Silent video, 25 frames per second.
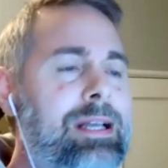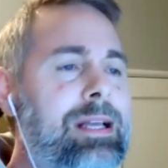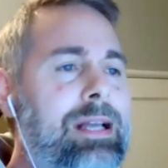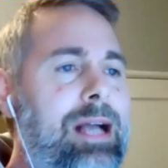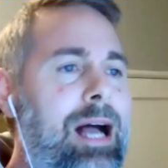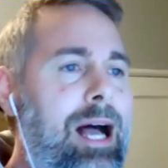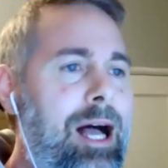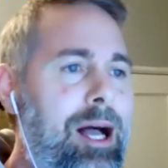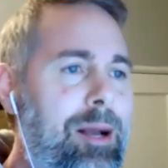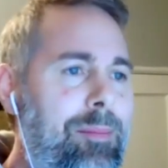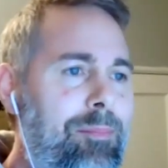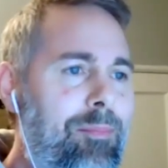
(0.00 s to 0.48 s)

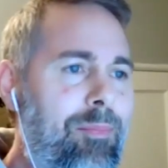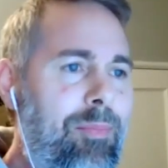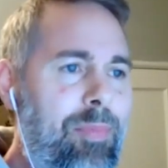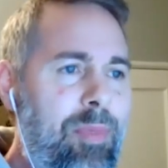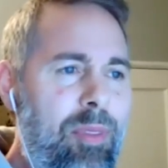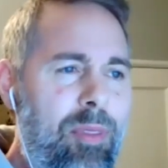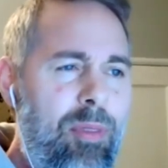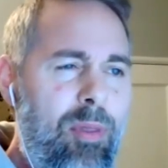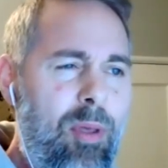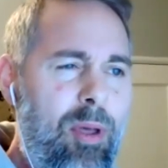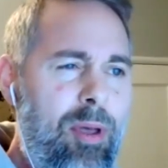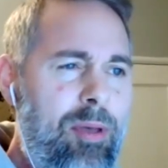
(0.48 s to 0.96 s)
Um,
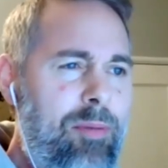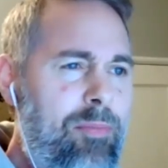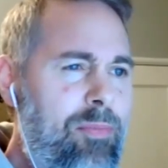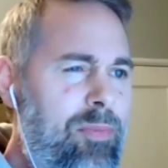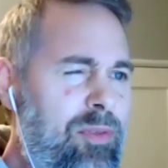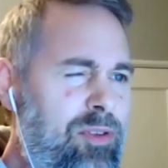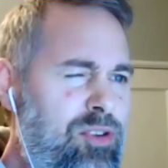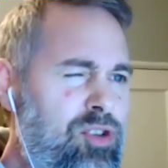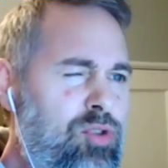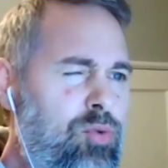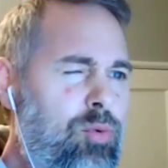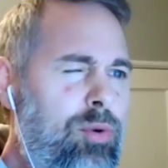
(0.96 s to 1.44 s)
the, the
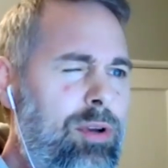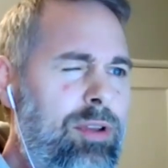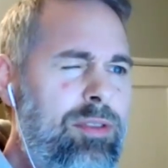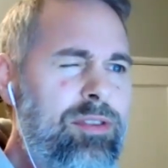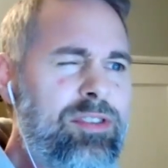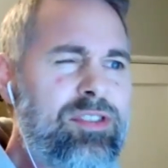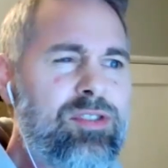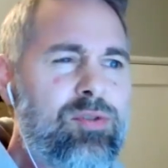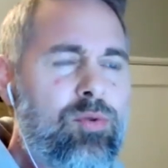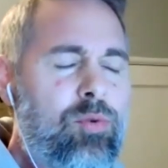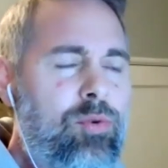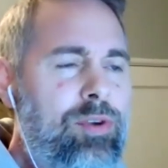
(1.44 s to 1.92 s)
short of the
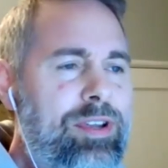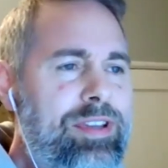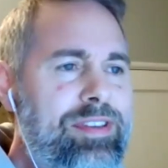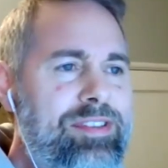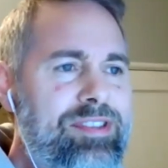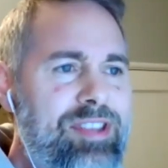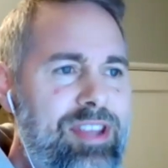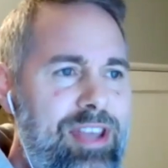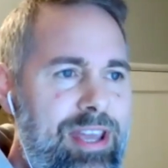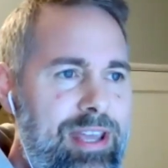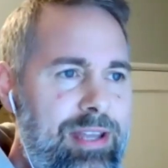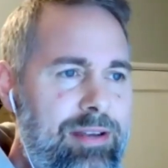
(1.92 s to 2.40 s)
story is
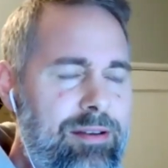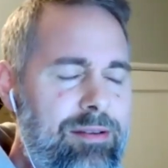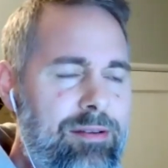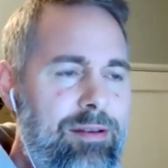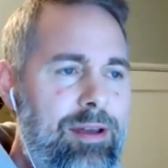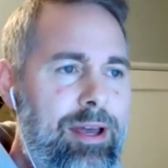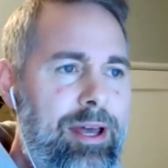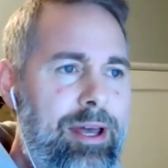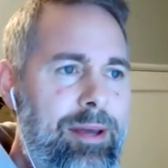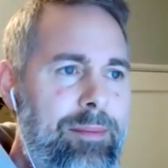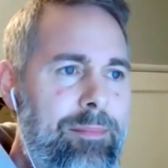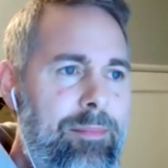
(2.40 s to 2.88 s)
that
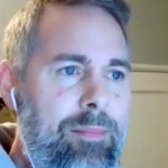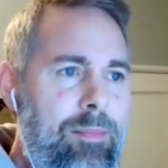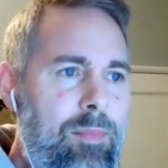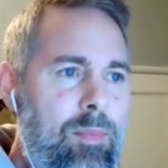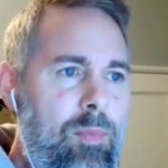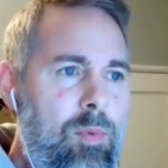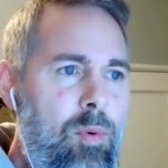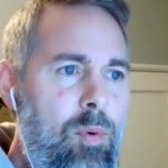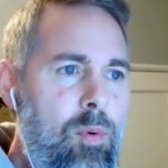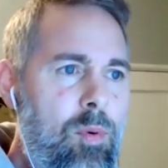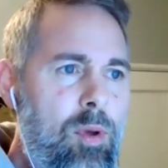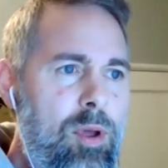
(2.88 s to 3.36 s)
um,
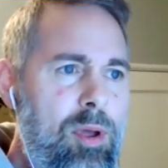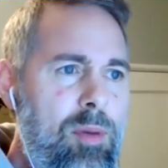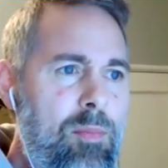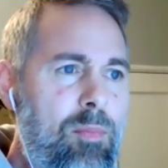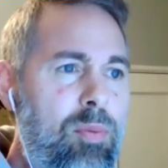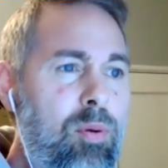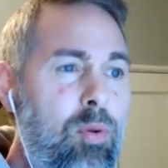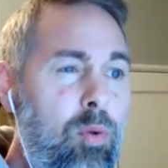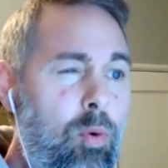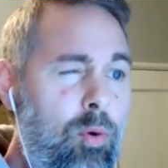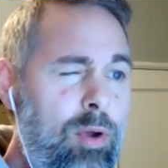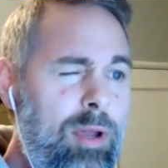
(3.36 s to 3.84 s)

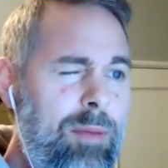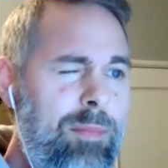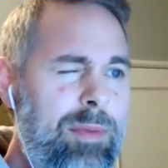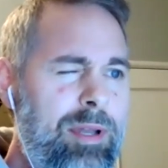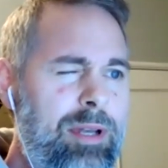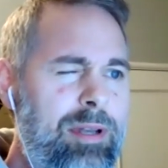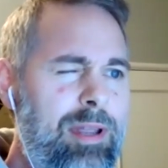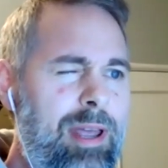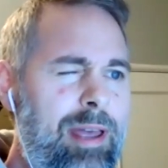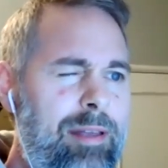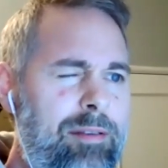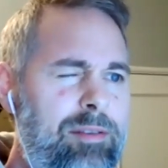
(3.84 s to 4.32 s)
employment
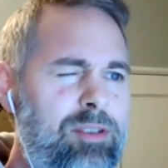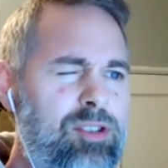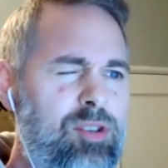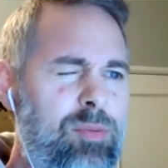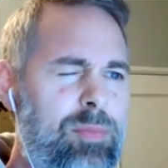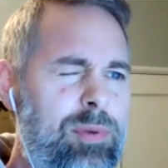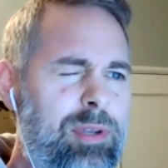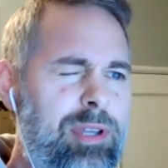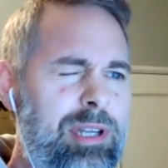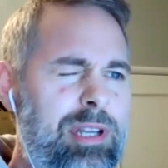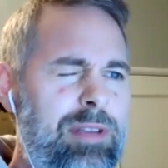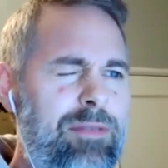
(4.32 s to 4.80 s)

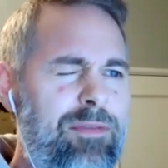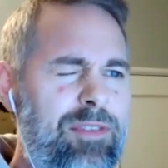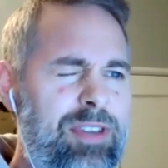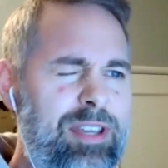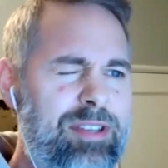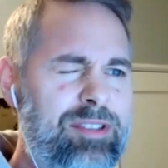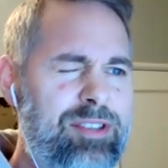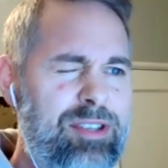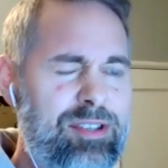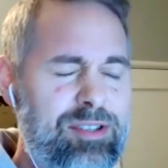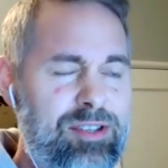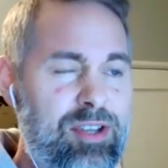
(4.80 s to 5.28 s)
eligibility
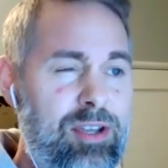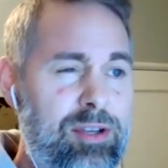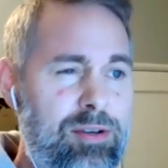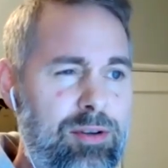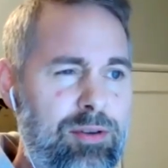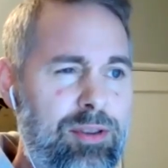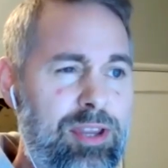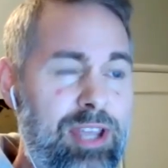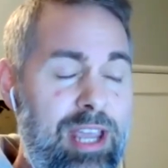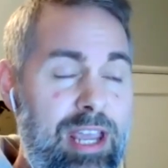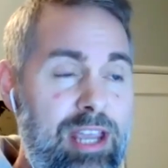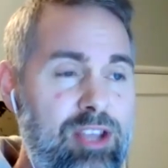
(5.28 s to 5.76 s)
visas under
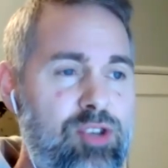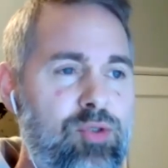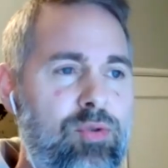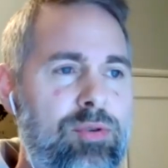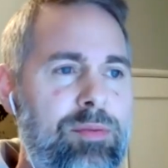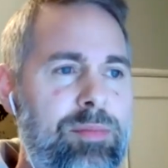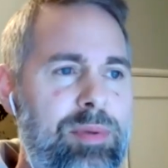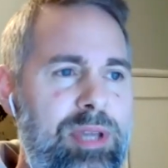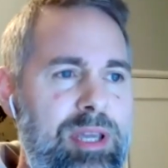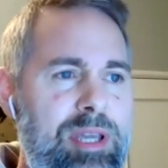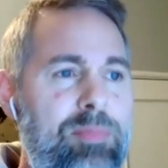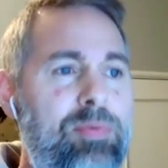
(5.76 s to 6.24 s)
the H
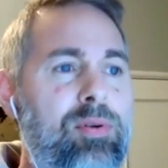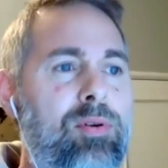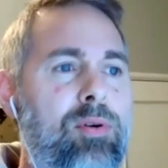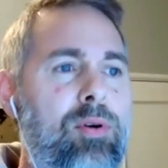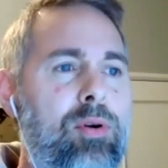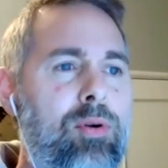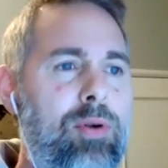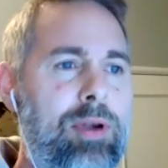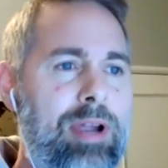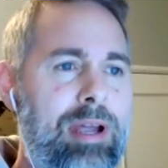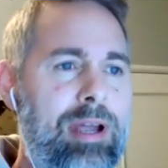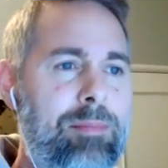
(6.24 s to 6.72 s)
1B
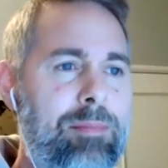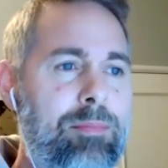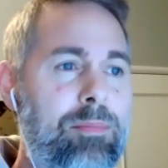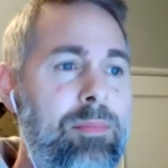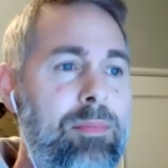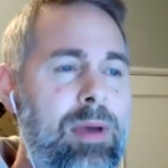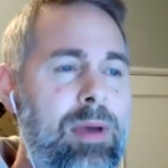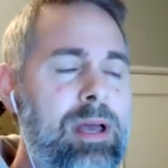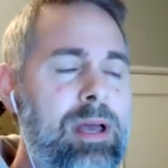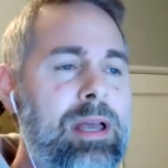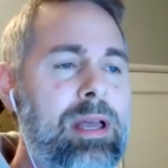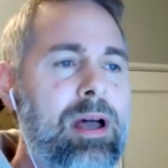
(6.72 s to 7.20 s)
program
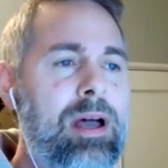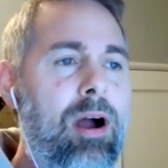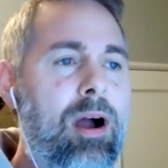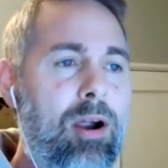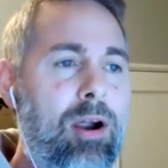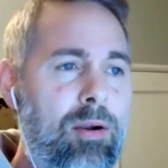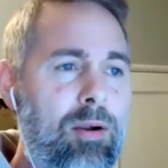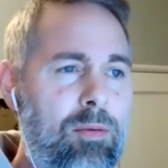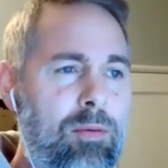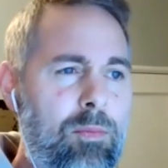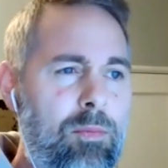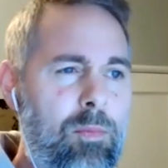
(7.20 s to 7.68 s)

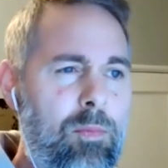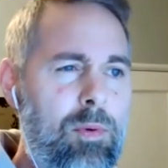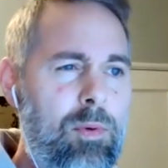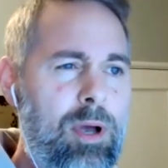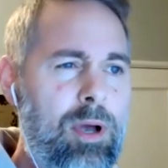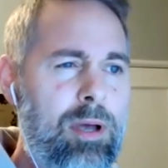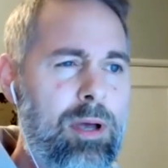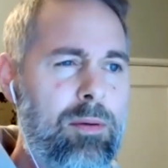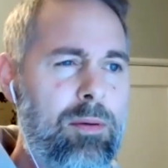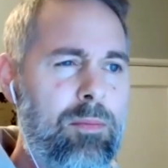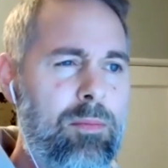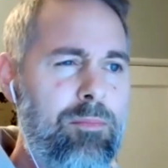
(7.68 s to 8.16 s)
are
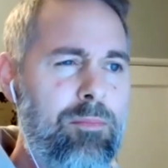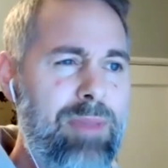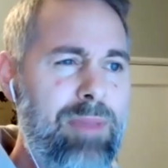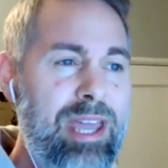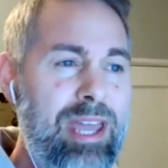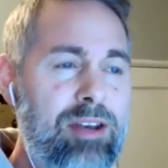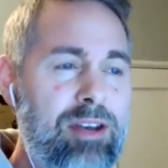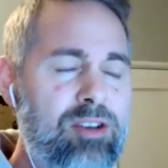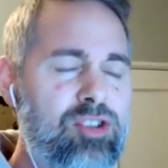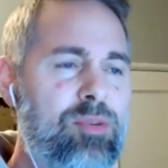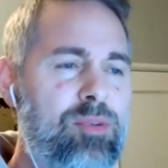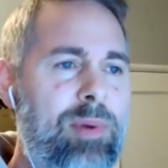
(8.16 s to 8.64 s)
uh,
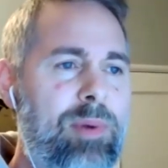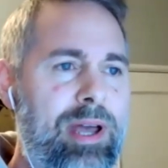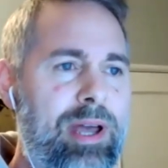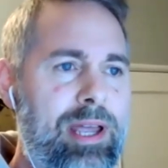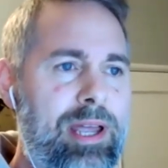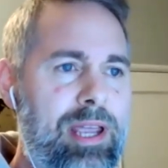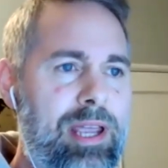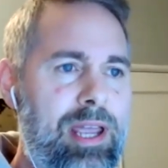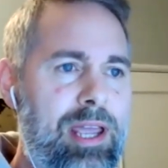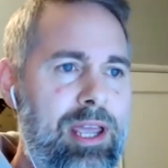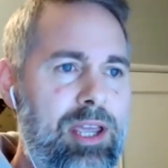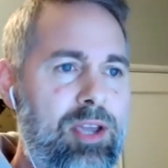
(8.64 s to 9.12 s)
managed by
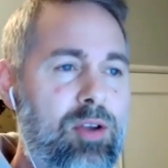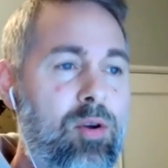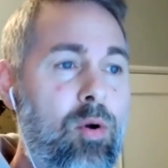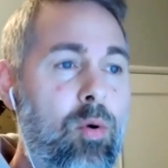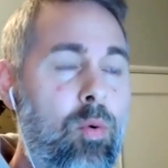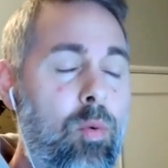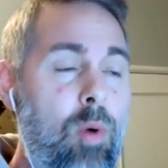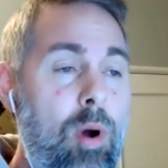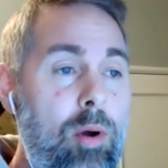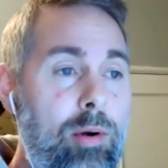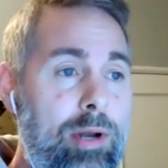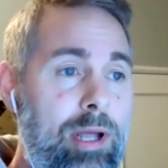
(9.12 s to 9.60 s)
a
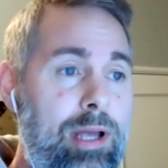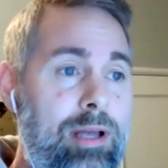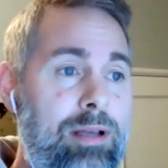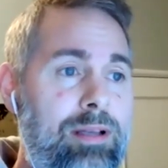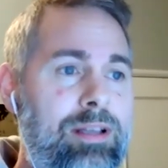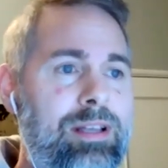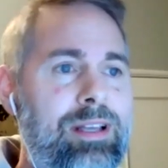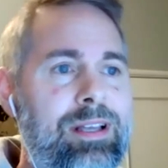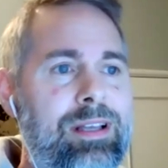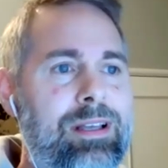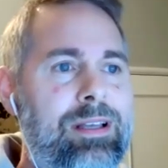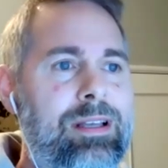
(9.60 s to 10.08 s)
quota.
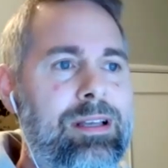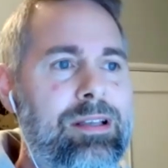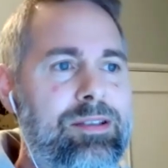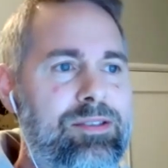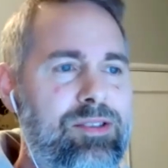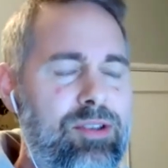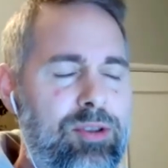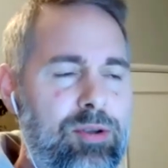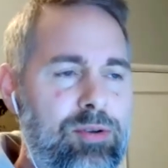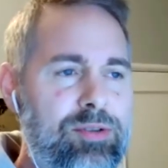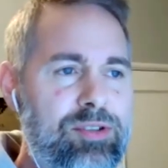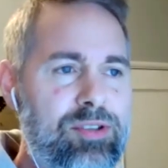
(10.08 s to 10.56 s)
So
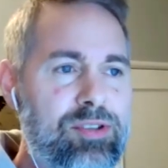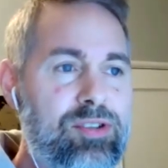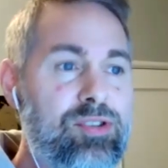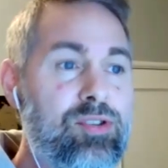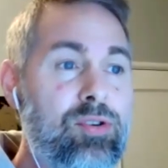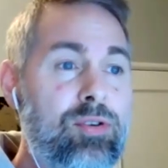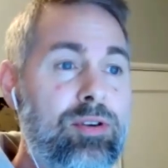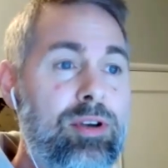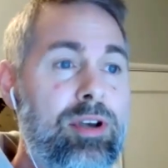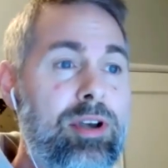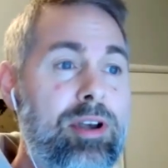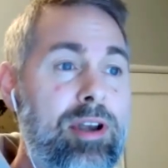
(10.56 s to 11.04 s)
there's a
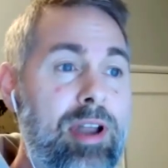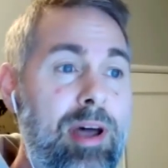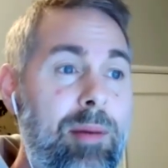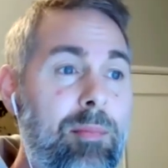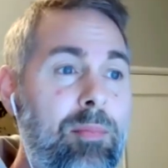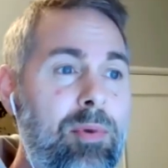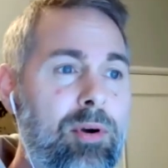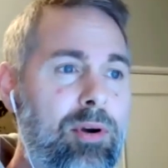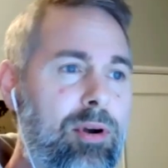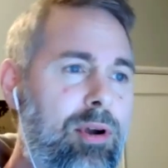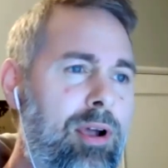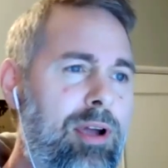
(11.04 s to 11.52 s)
certain
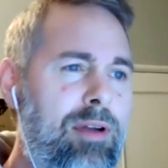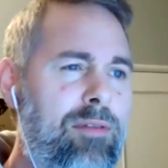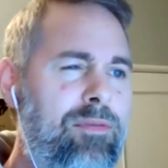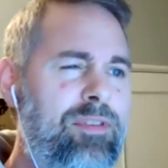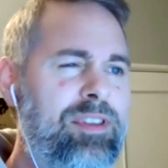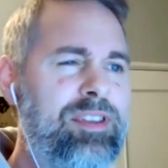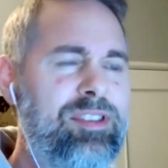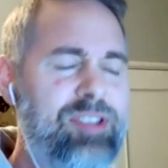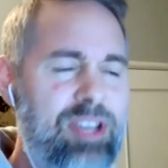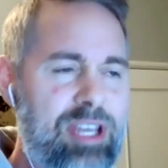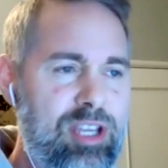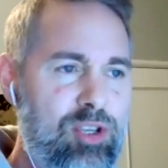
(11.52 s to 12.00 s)
number of
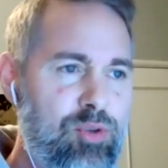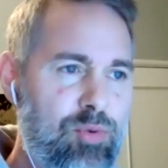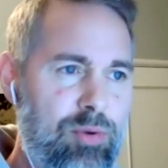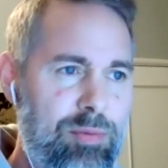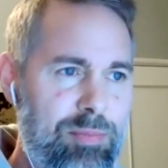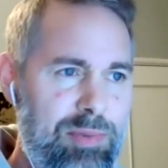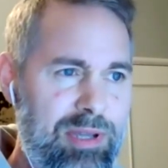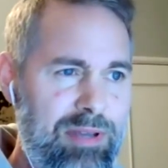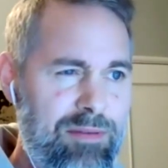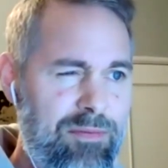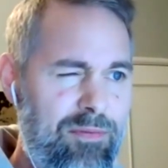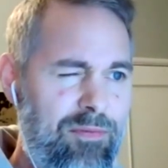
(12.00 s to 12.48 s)
these H
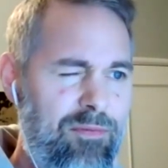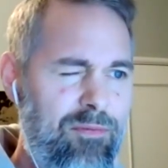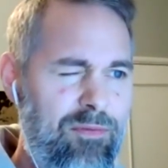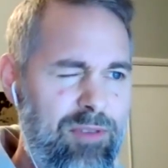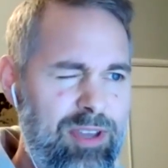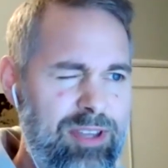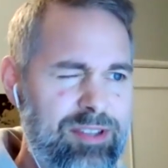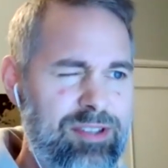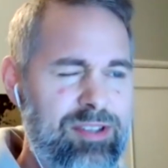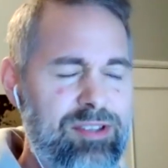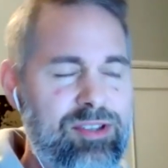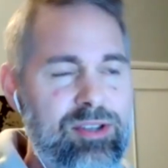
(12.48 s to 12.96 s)
1B
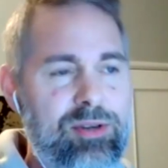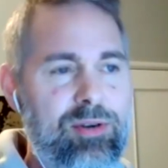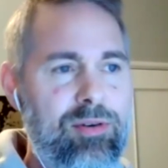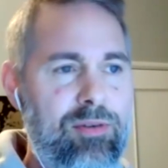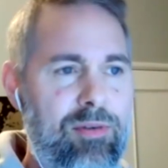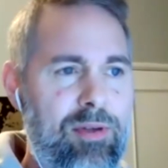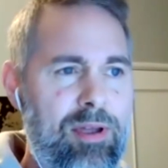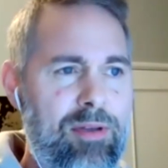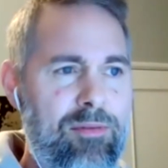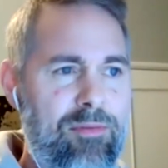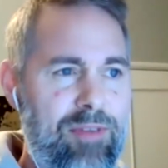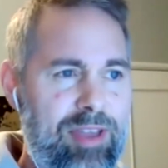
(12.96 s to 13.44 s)
visas that are
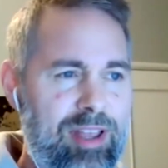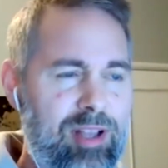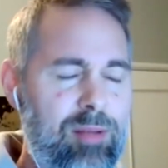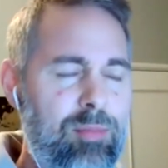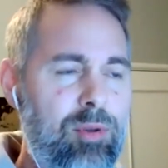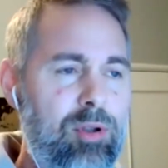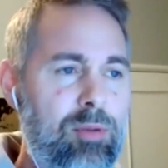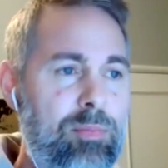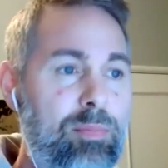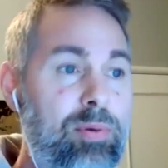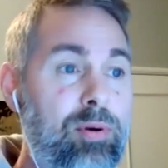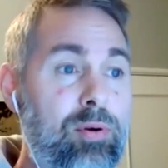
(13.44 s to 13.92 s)

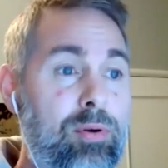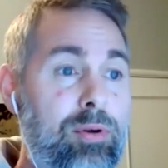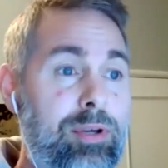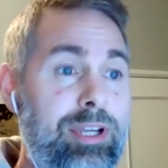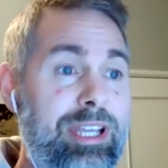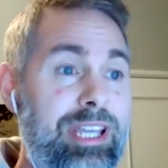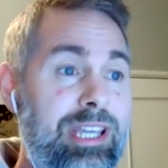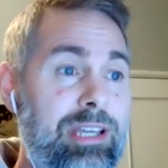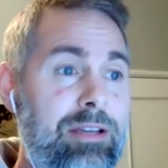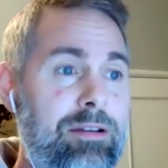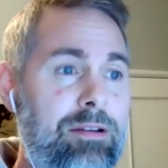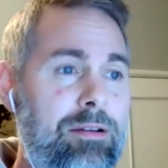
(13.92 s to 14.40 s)
available per
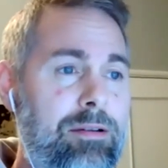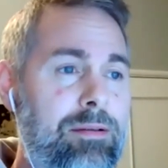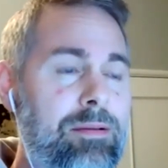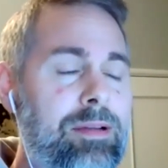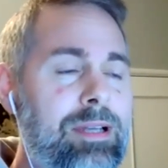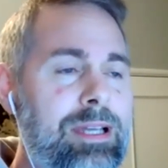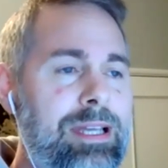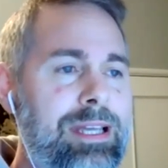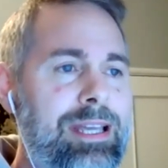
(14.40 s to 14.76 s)
year.